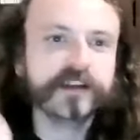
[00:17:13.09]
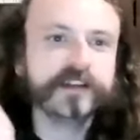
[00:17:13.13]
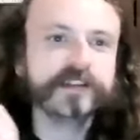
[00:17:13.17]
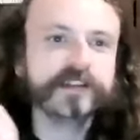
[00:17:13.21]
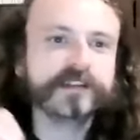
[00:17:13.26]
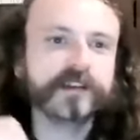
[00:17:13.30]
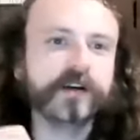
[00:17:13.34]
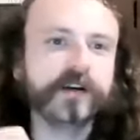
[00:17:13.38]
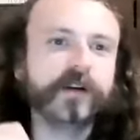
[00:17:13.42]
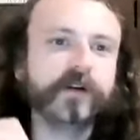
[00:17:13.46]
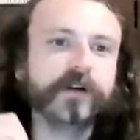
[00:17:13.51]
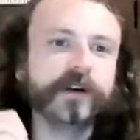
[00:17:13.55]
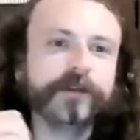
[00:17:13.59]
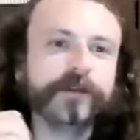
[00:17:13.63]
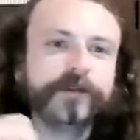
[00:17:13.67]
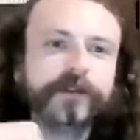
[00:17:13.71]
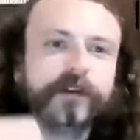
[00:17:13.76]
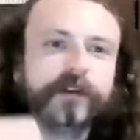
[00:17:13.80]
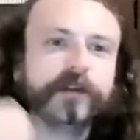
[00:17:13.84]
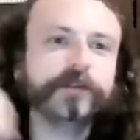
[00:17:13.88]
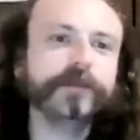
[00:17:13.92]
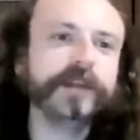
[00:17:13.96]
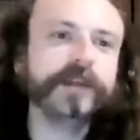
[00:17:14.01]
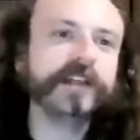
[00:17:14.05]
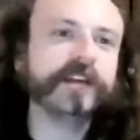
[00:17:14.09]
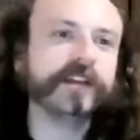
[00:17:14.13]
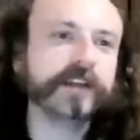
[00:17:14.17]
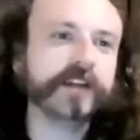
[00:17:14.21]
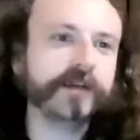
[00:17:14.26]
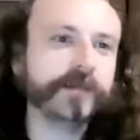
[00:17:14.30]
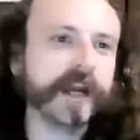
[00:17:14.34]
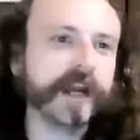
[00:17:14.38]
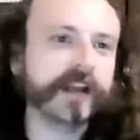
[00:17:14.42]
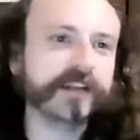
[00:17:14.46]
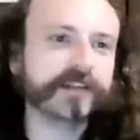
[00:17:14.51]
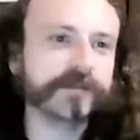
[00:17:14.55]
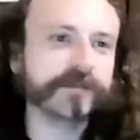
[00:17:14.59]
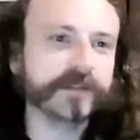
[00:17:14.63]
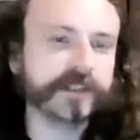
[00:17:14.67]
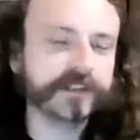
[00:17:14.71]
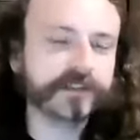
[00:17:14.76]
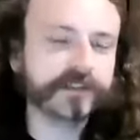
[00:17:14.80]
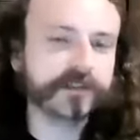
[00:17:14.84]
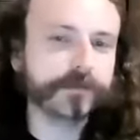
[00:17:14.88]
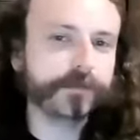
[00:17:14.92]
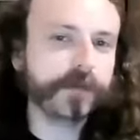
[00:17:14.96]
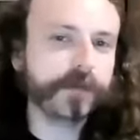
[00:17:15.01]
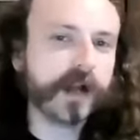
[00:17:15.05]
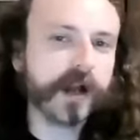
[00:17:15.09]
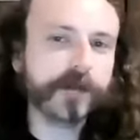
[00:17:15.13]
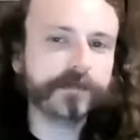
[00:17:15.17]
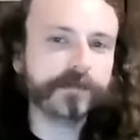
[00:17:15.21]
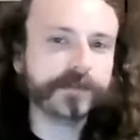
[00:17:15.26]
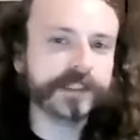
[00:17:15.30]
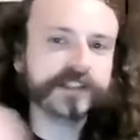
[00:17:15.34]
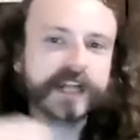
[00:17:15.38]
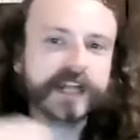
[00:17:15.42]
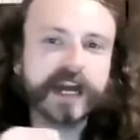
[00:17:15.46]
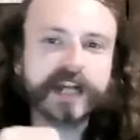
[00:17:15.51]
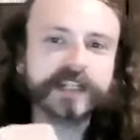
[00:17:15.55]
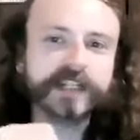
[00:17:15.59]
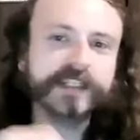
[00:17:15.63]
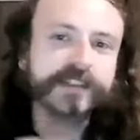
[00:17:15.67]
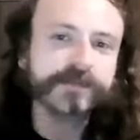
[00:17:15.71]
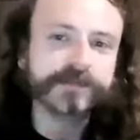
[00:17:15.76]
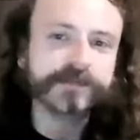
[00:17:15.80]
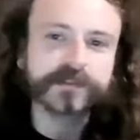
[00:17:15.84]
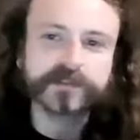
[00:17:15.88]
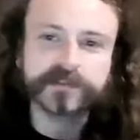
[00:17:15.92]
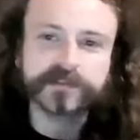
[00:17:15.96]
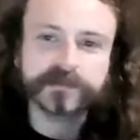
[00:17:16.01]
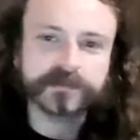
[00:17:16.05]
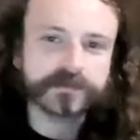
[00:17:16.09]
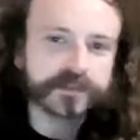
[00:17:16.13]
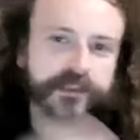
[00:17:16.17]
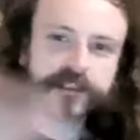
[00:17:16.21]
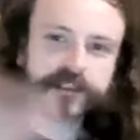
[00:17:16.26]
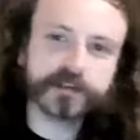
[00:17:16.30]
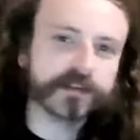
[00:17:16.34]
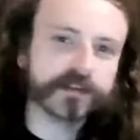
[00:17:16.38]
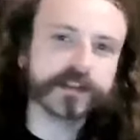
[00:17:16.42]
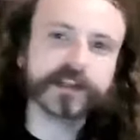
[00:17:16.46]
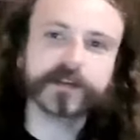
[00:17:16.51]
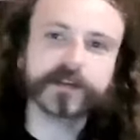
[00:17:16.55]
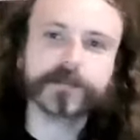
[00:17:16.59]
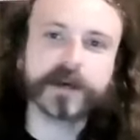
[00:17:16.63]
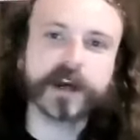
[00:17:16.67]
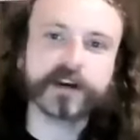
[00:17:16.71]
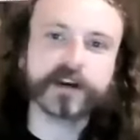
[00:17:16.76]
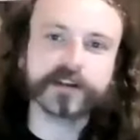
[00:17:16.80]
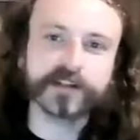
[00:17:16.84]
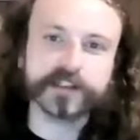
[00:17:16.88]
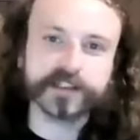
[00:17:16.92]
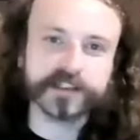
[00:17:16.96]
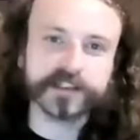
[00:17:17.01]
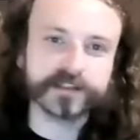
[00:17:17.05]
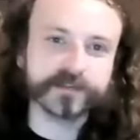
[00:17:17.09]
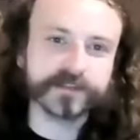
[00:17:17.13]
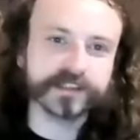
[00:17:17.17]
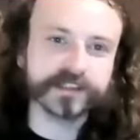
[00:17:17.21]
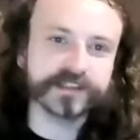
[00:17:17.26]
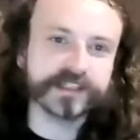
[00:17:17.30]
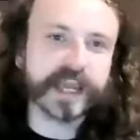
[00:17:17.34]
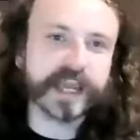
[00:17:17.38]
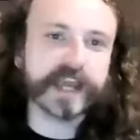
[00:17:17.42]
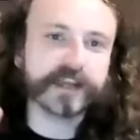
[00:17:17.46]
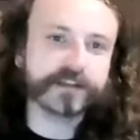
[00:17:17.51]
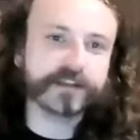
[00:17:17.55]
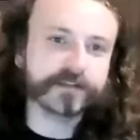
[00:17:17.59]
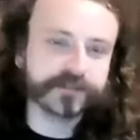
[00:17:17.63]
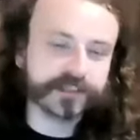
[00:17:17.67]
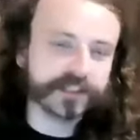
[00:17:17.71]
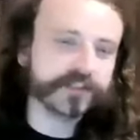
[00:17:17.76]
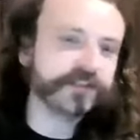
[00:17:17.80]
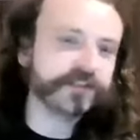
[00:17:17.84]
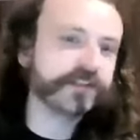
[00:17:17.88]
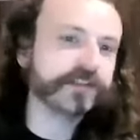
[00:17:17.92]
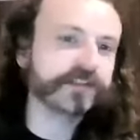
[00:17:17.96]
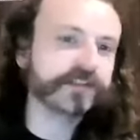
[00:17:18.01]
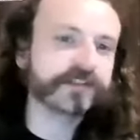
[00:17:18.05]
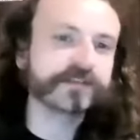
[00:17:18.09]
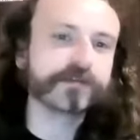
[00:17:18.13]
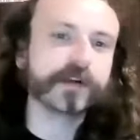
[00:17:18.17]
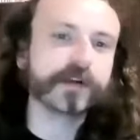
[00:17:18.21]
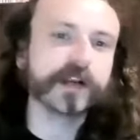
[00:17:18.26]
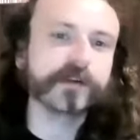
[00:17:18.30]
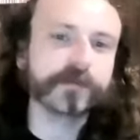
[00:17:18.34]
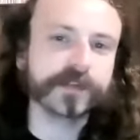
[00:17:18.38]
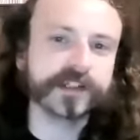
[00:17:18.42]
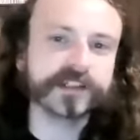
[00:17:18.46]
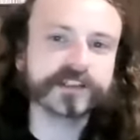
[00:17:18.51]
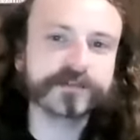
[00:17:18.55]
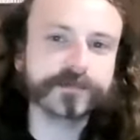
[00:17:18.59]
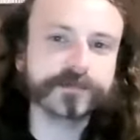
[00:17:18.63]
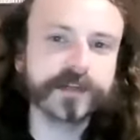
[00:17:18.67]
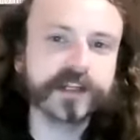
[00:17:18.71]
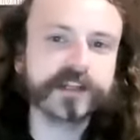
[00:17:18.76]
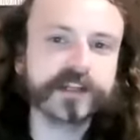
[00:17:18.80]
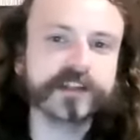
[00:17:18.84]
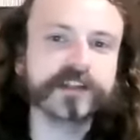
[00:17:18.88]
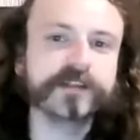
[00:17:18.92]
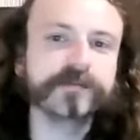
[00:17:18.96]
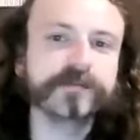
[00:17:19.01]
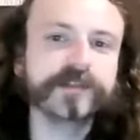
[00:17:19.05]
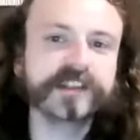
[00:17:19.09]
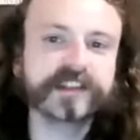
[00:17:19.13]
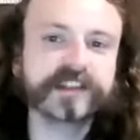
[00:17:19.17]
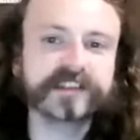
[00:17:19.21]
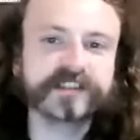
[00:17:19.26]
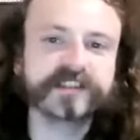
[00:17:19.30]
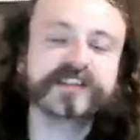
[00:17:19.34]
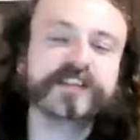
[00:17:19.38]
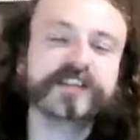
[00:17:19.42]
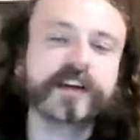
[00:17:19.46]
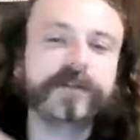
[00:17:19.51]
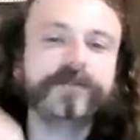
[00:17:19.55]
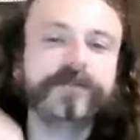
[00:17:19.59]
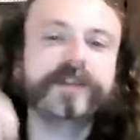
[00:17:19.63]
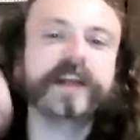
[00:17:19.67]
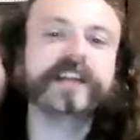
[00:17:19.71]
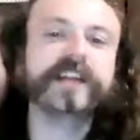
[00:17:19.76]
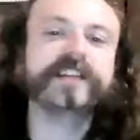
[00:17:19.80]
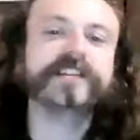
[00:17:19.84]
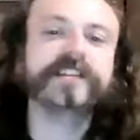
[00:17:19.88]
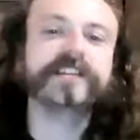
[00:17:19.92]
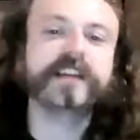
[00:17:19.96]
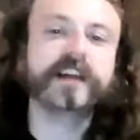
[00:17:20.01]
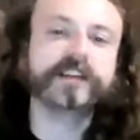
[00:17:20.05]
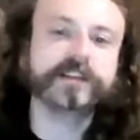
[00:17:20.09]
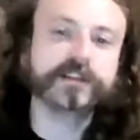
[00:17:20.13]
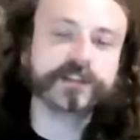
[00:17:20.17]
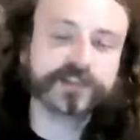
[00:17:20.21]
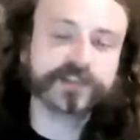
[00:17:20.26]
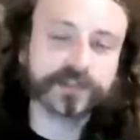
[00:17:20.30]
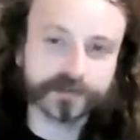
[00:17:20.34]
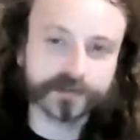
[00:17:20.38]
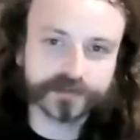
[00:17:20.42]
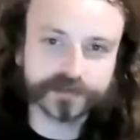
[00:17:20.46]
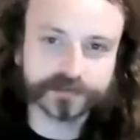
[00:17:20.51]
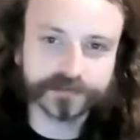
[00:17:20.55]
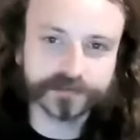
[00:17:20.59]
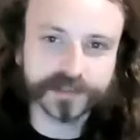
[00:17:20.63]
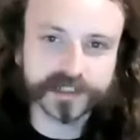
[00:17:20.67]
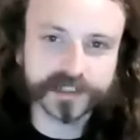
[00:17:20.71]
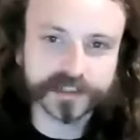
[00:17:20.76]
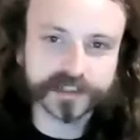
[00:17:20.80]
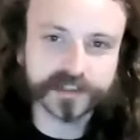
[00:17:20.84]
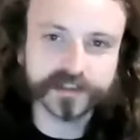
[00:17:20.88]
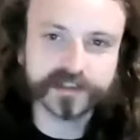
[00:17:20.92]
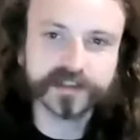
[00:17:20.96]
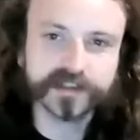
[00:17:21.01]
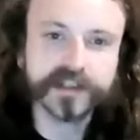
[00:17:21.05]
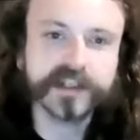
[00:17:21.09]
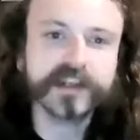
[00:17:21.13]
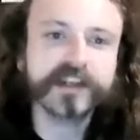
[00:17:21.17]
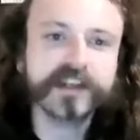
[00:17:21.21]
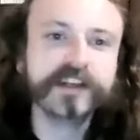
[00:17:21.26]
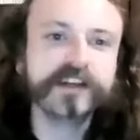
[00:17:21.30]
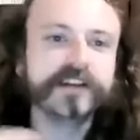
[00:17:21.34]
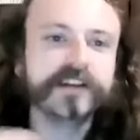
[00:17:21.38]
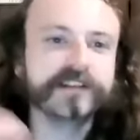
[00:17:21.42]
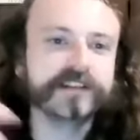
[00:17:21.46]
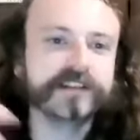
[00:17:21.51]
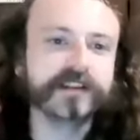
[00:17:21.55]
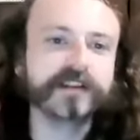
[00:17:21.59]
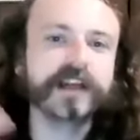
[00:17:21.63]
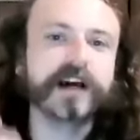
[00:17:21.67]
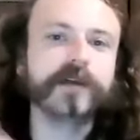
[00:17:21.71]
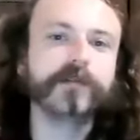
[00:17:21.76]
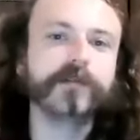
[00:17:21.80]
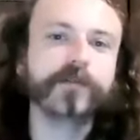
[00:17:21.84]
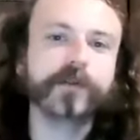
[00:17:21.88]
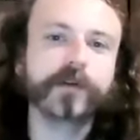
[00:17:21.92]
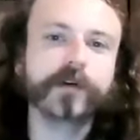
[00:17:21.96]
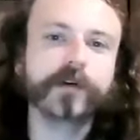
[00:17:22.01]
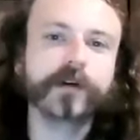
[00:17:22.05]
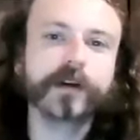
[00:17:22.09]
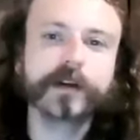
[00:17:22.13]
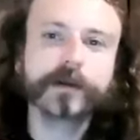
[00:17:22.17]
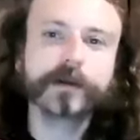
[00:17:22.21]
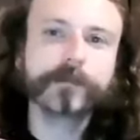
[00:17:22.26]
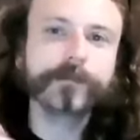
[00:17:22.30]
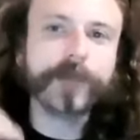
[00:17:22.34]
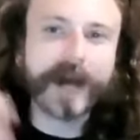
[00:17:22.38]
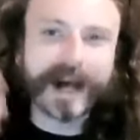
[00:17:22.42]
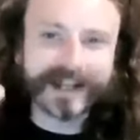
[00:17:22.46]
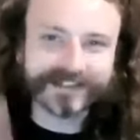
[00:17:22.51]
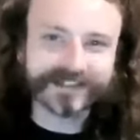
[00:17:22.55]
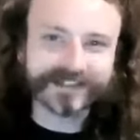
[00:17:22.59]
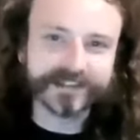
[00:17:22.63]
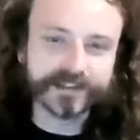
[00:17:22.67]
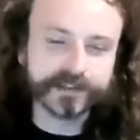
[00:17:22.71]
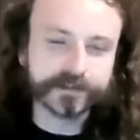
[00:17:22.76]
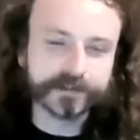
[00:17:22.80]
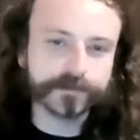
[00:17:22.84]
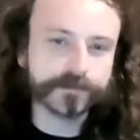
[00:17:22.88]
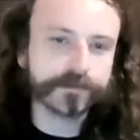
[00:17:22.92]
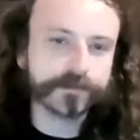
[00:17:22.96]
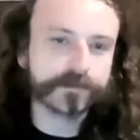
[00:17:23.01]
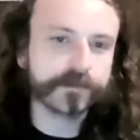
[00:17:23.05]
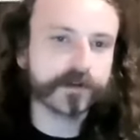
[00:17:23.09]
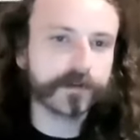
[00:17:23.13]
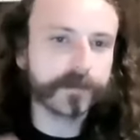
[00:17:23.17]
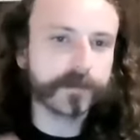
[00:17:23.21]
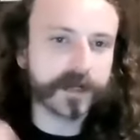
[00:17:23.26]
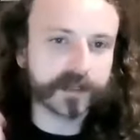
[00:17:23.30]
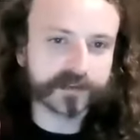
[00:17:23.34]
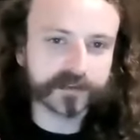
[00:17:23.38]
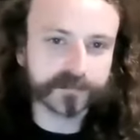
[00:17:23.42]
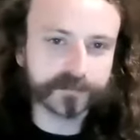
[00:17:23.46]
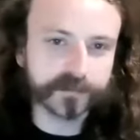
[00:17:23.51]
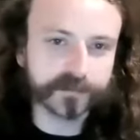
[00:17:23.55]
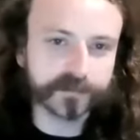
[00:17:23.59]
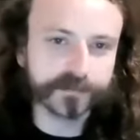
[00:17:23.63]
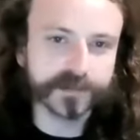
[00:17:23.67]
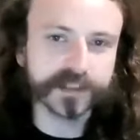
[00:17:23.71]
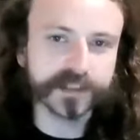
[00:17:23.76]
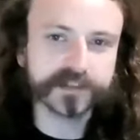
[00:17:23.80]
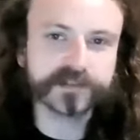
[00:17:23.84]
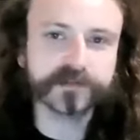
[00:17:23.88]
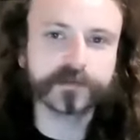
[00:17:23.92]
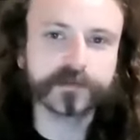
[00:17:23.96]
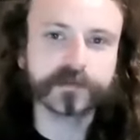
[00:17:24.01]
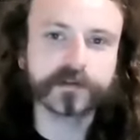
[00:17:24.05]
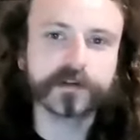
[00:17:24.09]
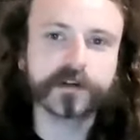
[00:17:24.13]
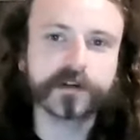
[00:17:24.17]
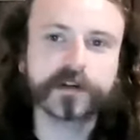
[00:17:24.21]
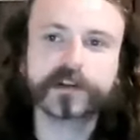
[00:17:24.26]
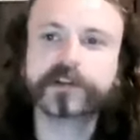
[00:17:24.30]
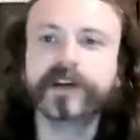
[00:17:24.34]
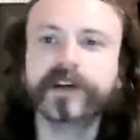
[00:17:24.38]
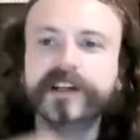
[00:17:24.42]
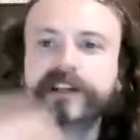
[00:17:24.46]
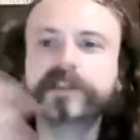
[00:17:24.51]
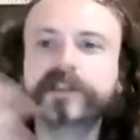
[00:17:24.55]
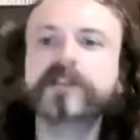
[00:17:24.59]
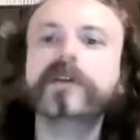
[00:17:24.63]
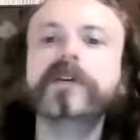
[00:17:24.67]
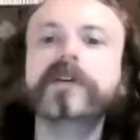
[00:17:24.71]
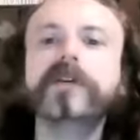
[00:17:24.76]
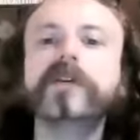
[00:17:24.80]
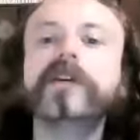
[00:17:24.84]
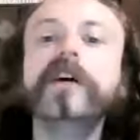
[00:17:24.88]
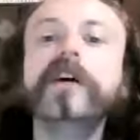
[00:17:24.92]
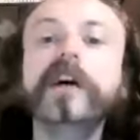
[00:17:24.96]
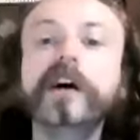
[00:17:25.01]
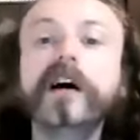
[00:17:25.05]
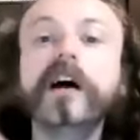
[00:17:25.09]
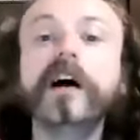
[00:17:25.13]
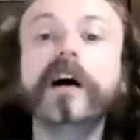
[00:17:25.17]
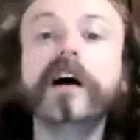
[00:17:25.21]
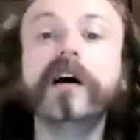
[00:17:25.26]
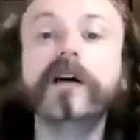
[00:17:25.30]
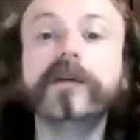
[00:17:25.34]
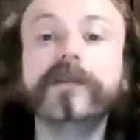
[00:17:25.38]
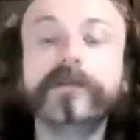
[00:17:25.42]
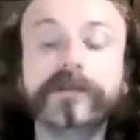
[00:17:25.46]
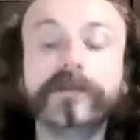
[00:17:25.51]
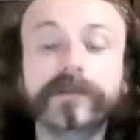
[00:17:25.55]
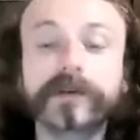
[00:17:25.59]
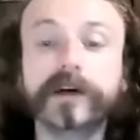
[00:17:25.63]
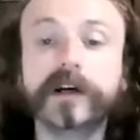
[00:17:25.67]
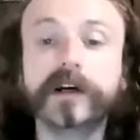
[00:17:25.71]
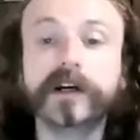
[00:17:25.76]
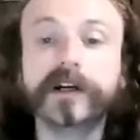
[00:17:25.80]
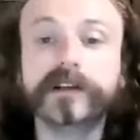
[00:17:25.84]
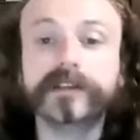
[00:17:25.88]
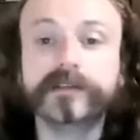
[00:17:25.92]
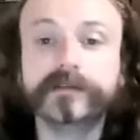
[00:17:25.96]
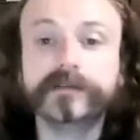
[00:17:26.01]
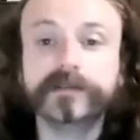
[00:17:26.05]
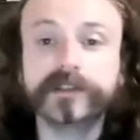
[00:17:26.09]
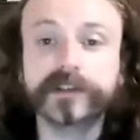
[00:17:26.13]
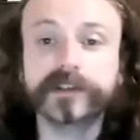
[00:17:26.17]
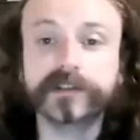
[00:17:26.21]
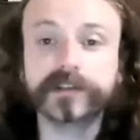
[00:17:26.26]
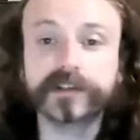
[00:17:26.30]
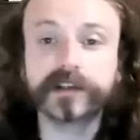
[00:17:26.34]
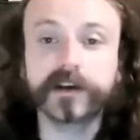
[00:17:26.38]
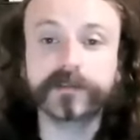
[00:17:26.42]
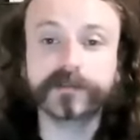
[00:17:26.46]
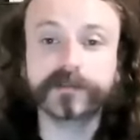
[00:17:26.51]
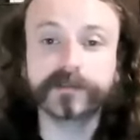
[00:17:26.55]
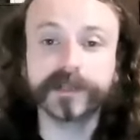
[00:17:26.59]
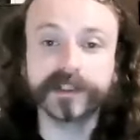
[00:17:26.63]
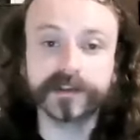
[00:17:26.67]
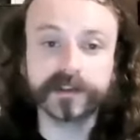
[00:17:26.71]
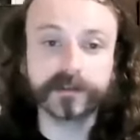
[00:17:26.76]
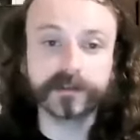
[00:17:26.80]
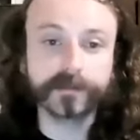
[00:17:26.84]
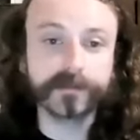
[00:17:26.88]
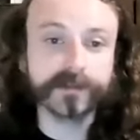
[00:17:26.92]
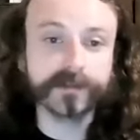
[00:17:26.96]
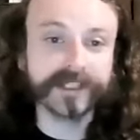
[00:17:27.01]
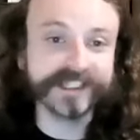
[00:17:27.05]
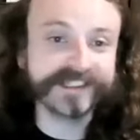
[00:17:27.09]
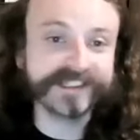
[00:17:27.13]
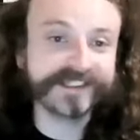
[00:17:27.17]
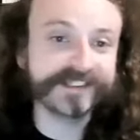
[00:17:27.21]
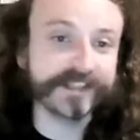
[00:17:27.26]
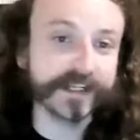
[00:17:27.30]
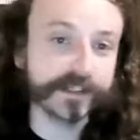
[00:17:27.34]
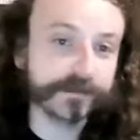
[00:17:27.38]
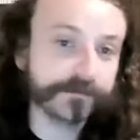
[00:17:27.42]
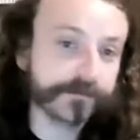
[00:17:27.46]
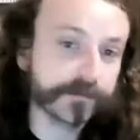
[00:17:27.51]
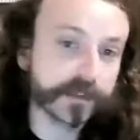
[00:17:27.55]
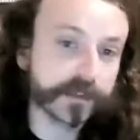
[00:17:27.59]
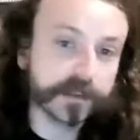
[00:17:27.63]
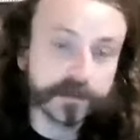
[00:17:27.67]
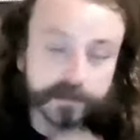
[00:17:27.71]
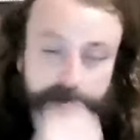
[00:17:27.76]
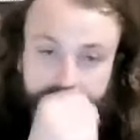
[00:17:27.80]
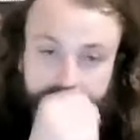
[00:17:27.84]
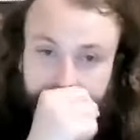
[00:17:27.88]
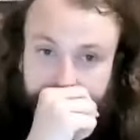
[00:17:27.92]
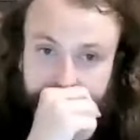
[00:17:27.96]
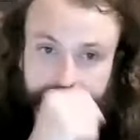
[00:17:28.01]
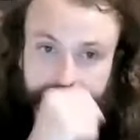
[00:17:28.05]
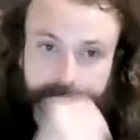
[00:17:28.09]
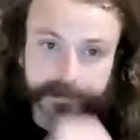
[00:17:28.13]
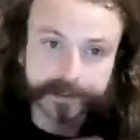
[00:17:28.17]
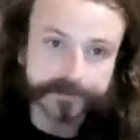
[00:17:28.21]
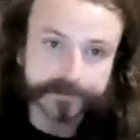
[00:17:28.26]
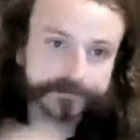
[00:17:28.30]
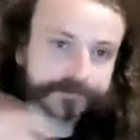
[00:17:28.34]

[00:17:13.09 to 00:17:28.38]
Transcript: So if you're a BLM activist, you're probably not even hearing about any of these accusations the right wing is making, because the stuff that is on your social media is a lot more positive about the movement or critical of you know, the government and the police state. Anyway,